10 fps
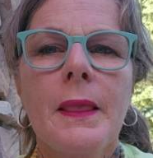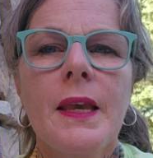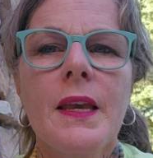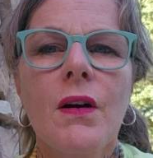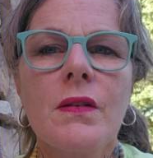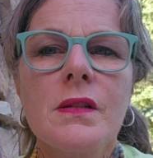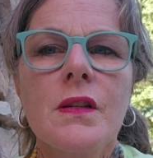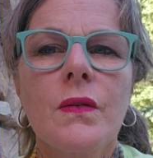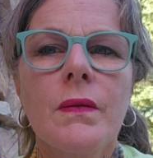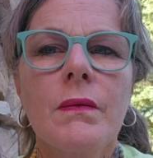he
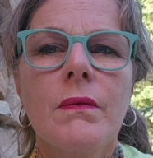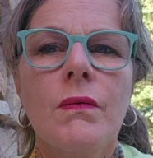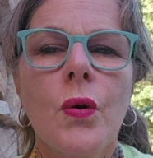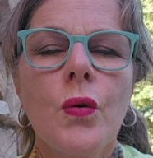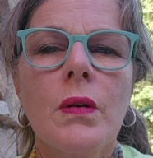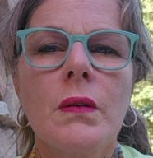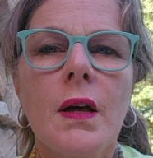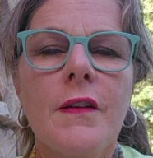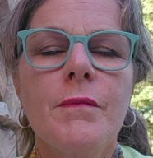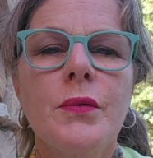also wrote a
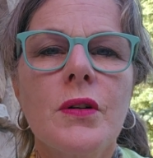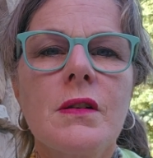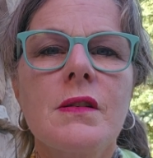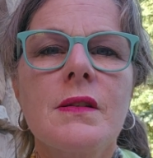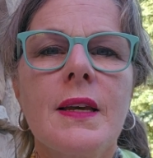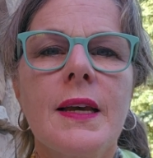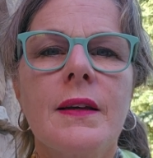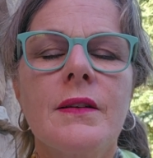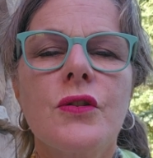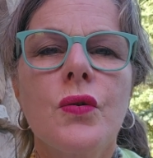lot of books
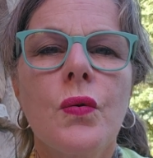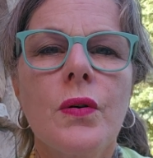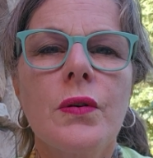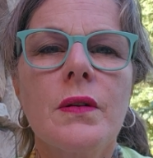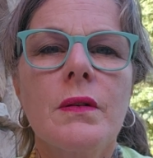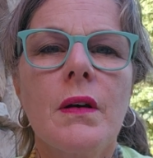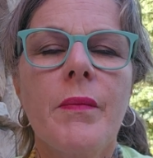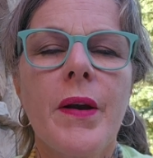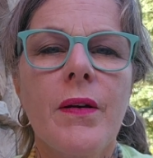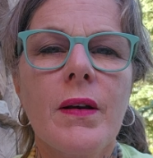and toured
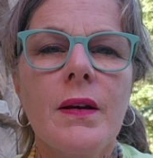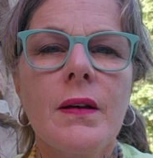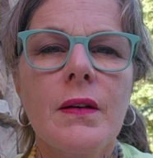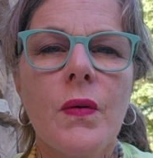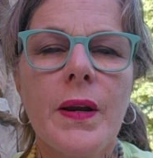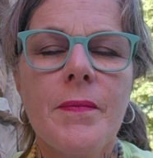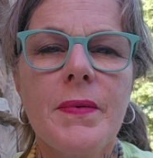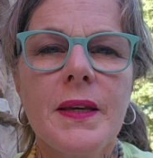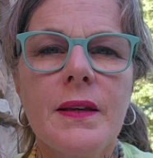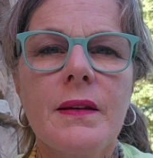America quite a
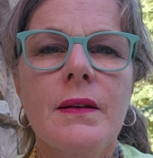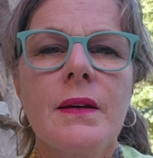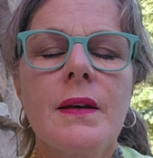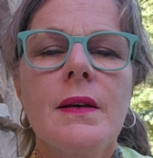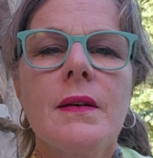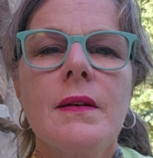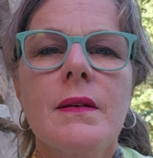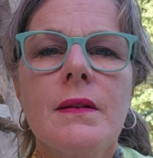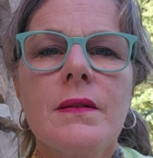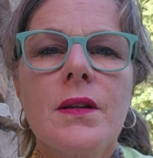bit,
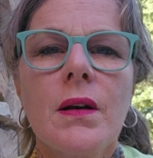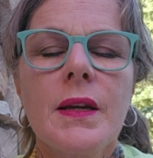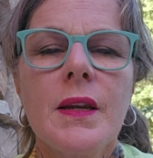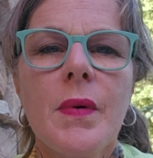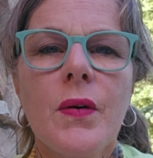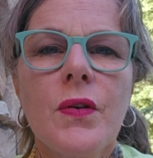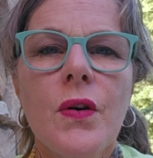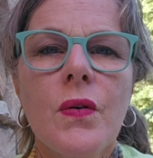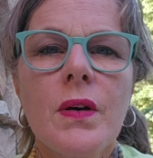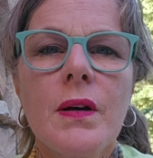talking about
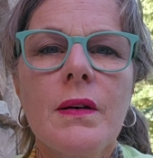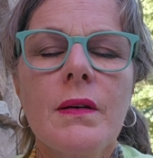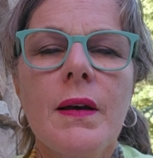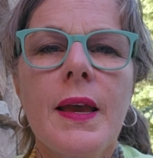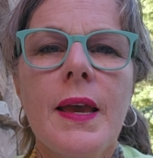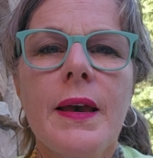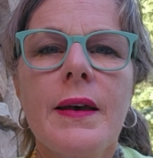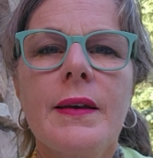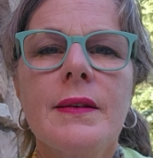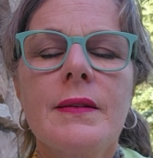yoga
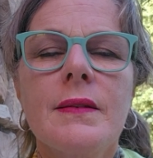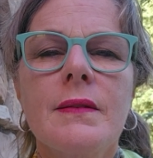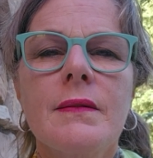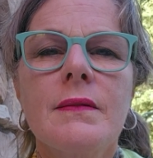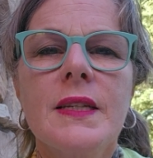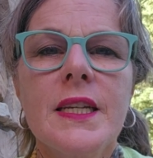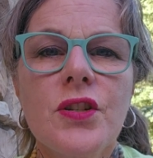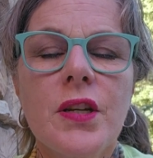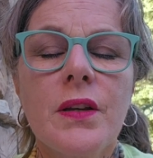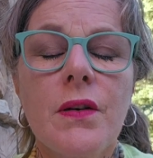and
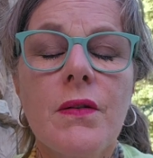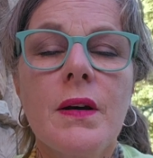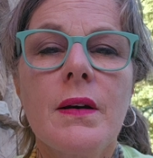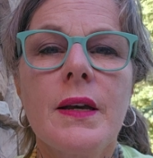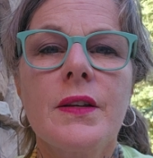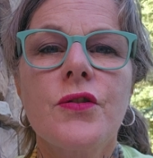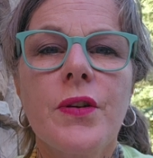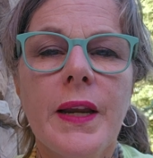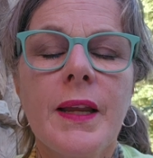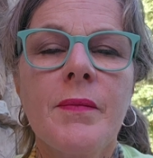teaching yoga and
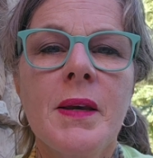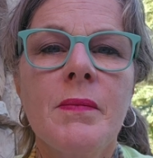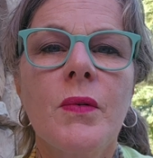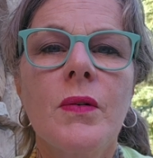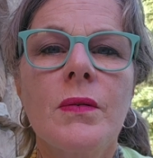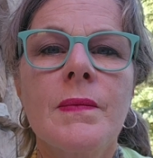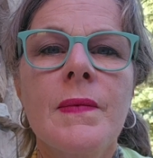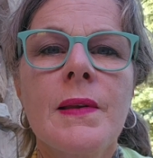training people.